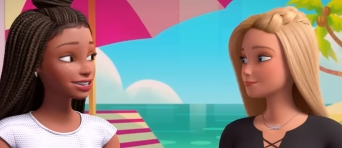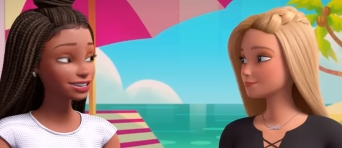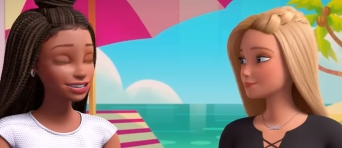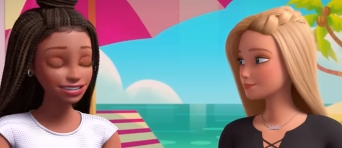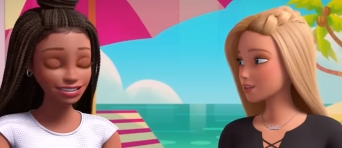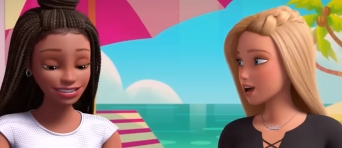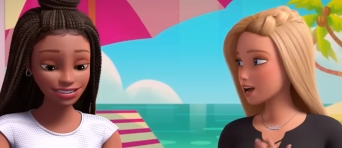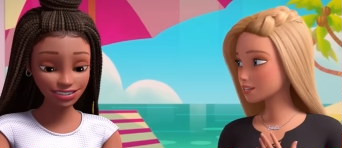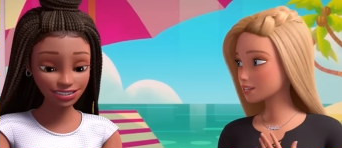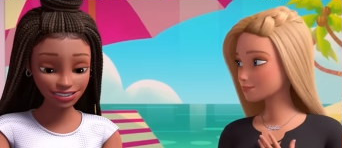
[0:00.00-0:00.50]

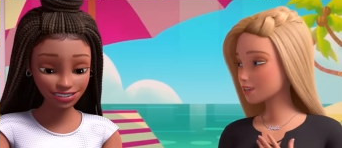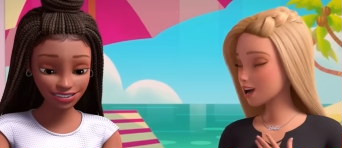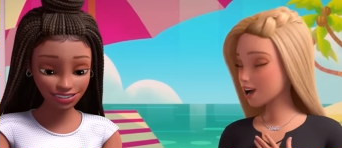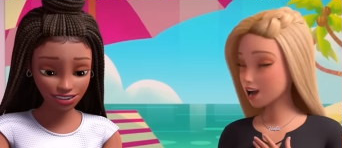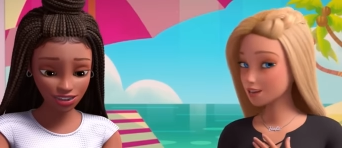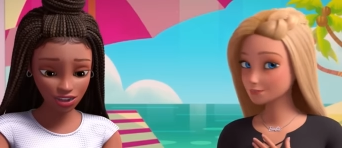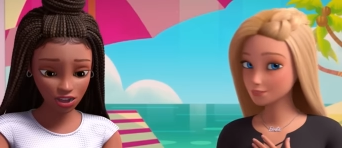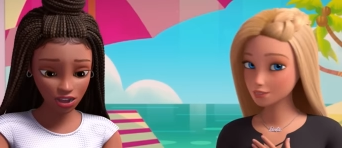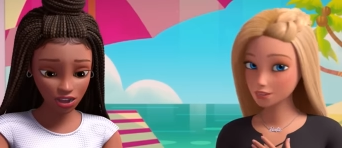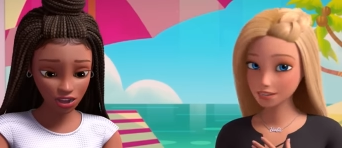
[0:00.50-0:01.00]
Speaker 1: My
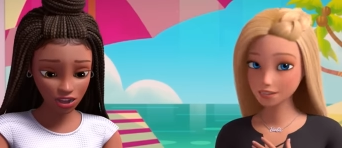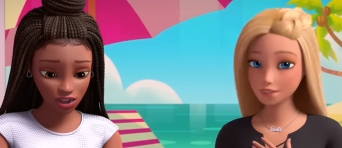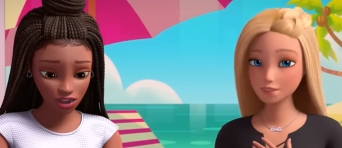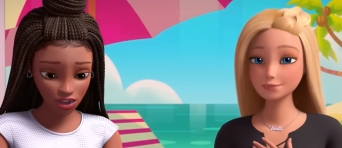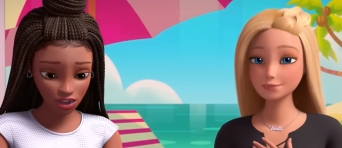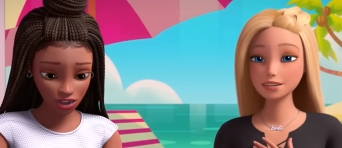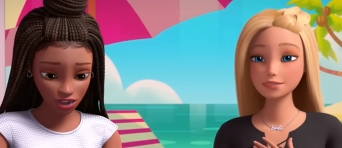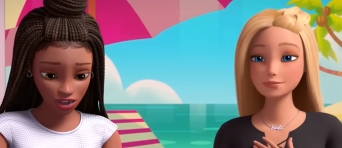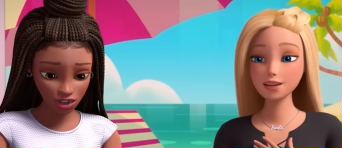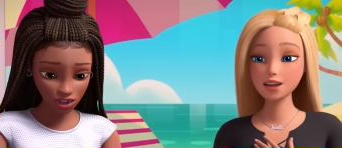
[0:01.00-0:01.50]
mom gave
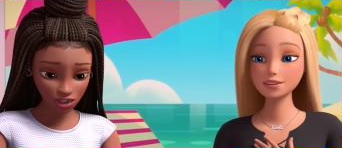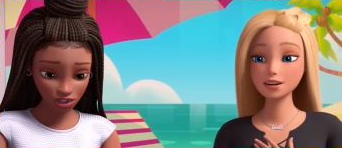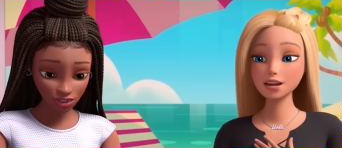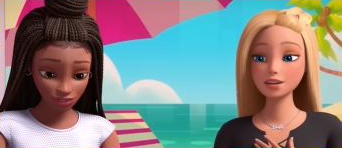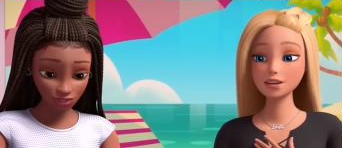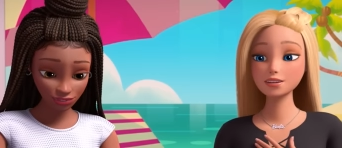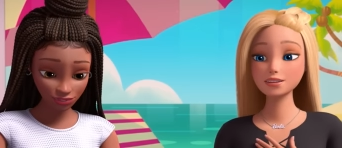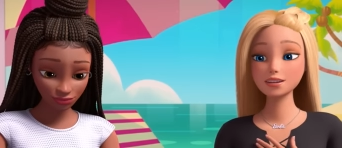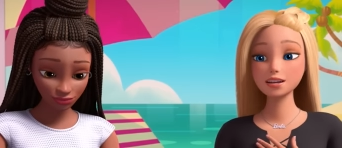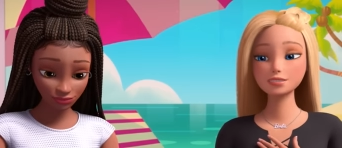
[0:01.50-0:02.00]
me my
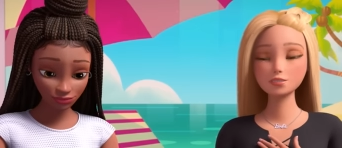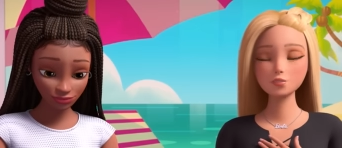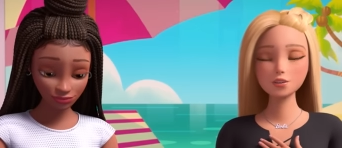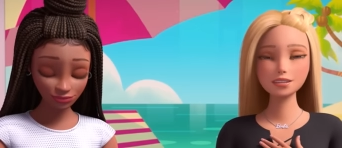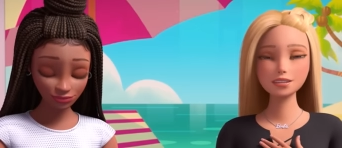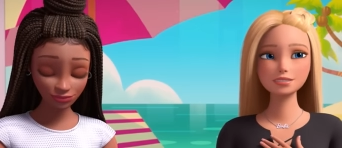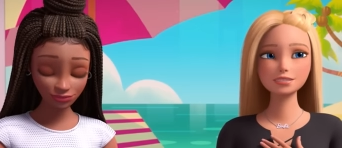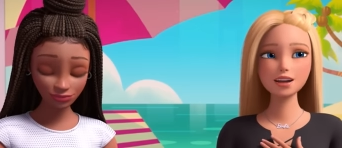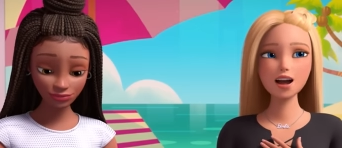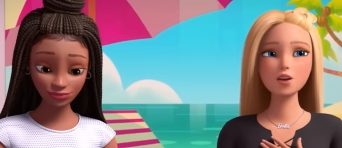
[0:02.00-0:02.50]
necklace
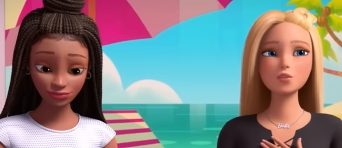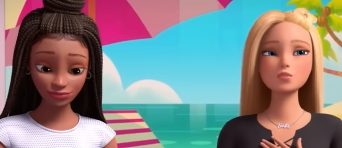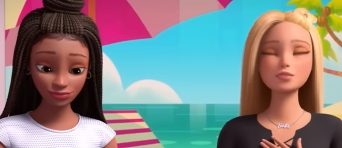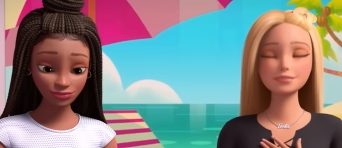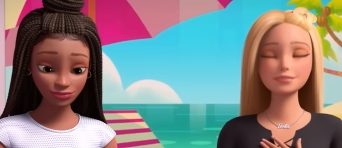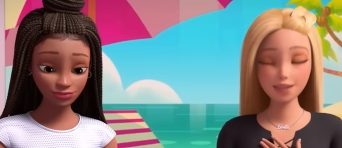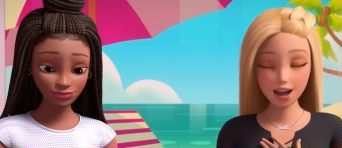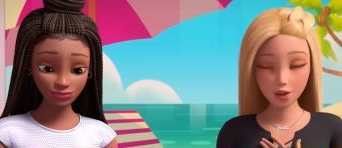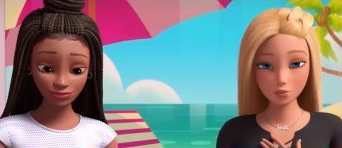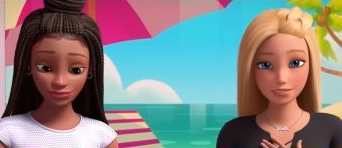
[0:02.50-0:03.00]
when I
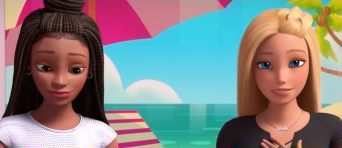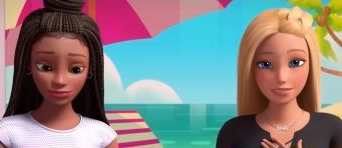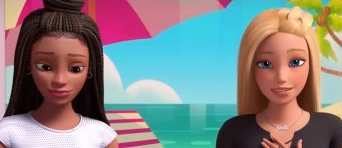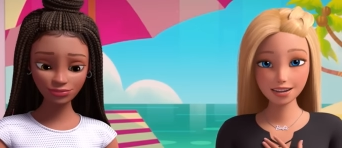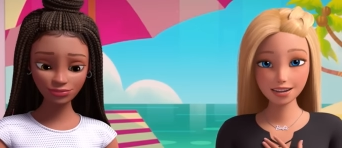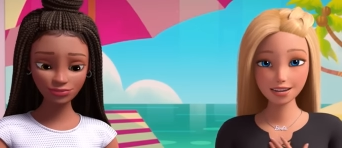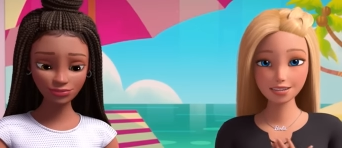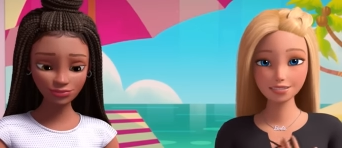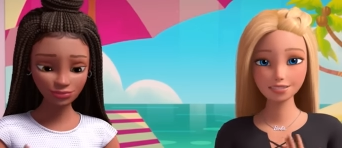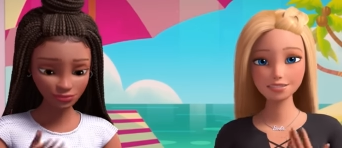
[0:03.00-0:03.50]
was about
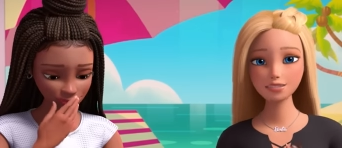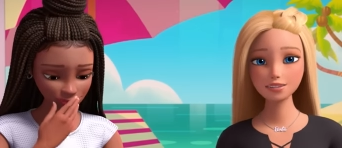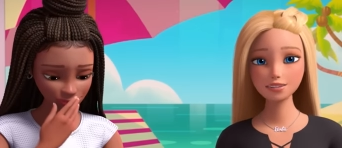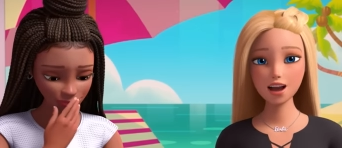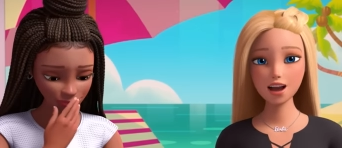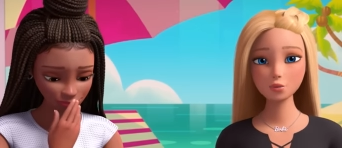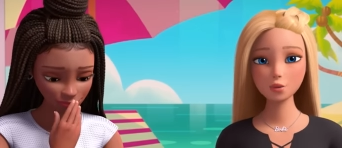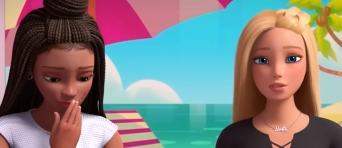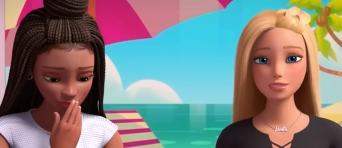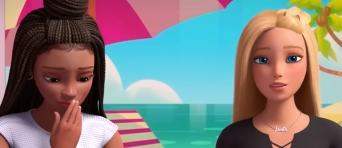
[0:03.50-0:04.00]
10.
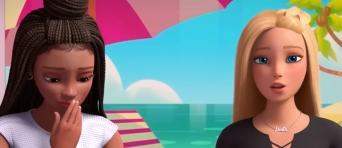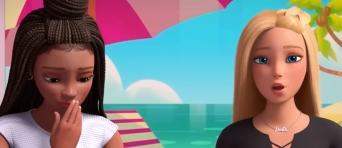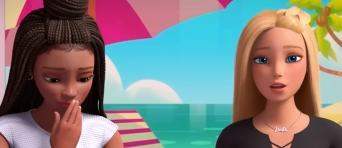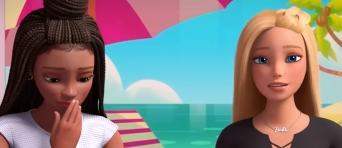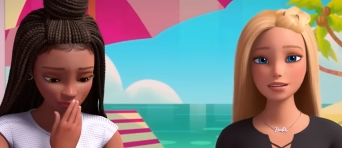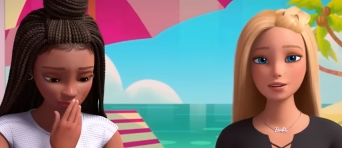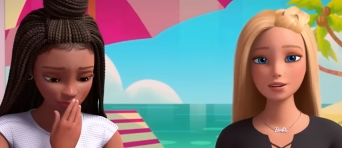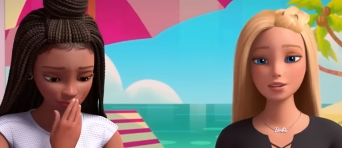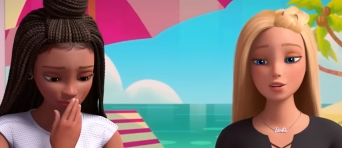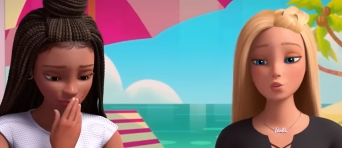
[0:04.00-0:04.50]
I was
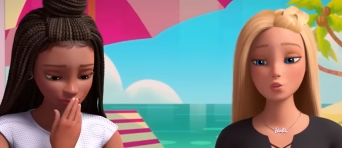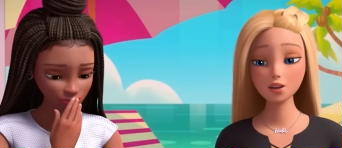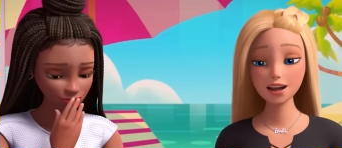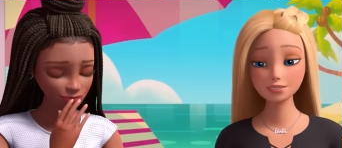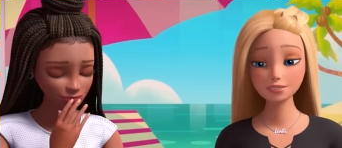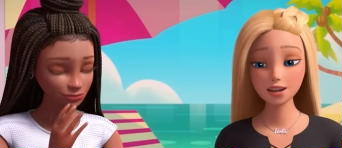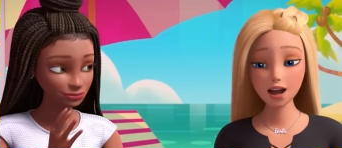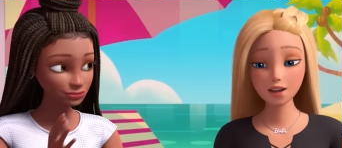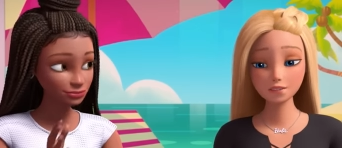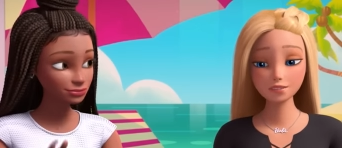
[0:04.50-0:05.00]
going through a
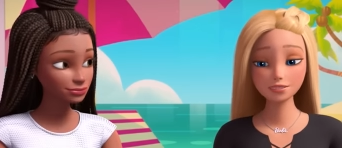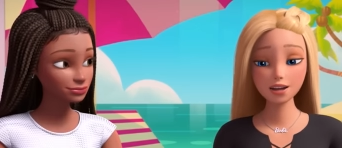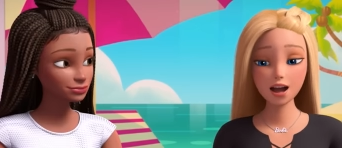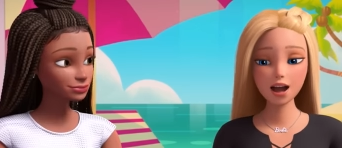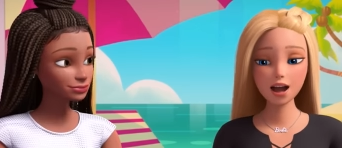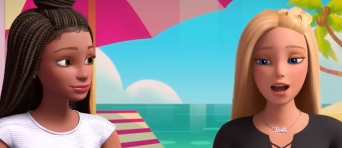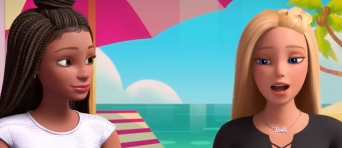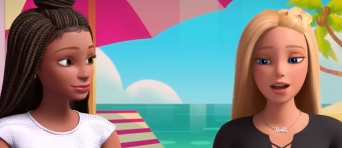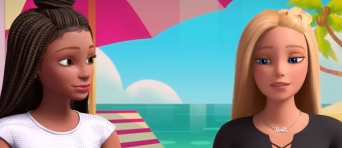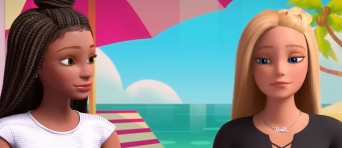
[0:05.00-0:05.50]
tough
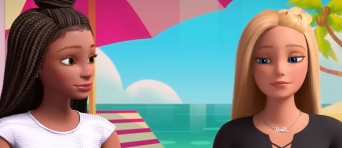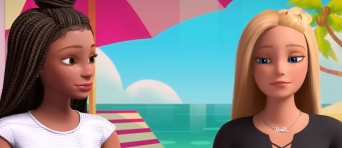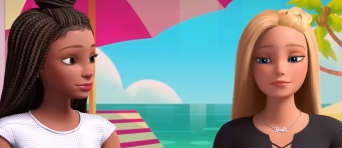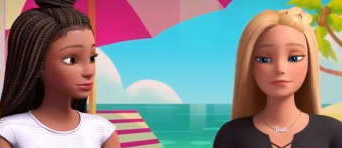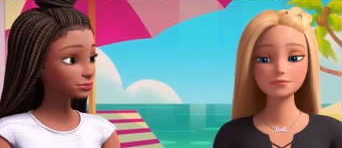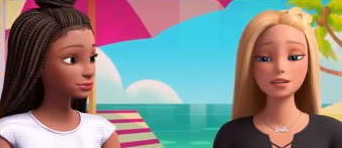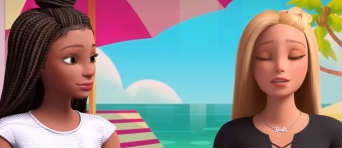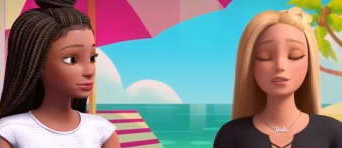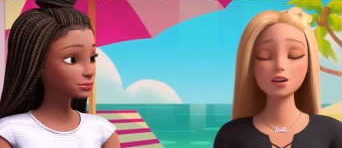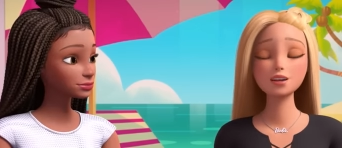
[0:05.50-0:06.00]
time
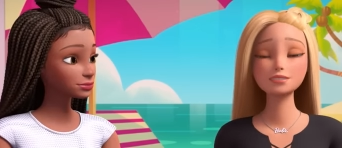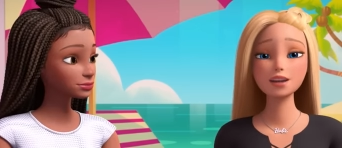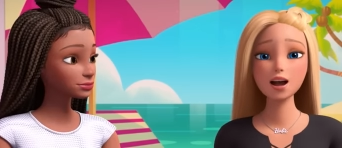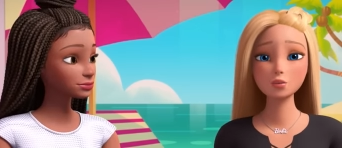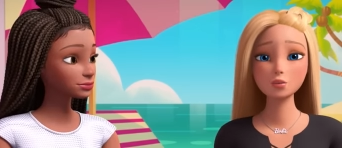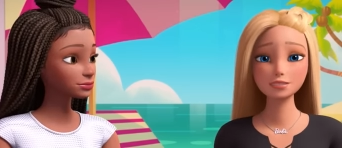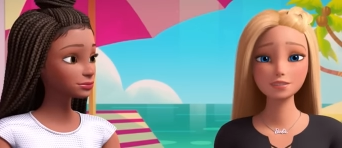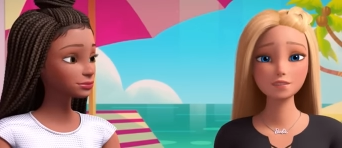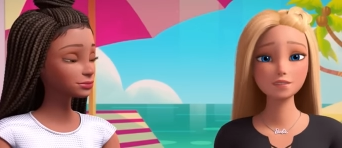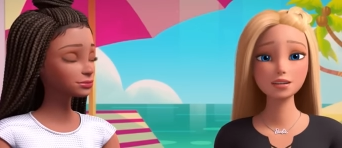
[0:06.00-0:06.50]
because
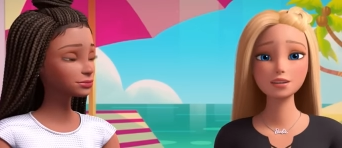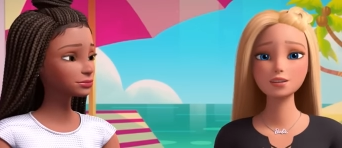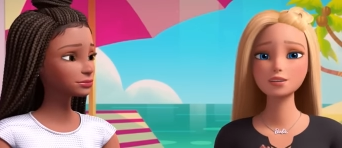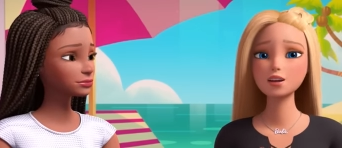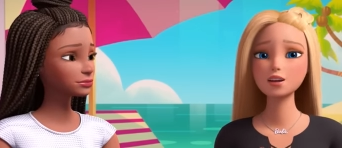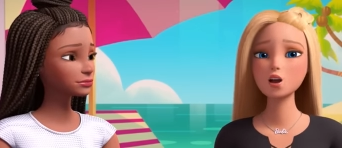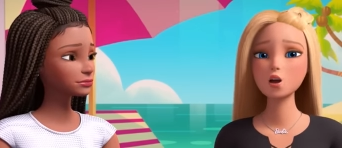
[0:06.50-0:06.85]
I was feeling a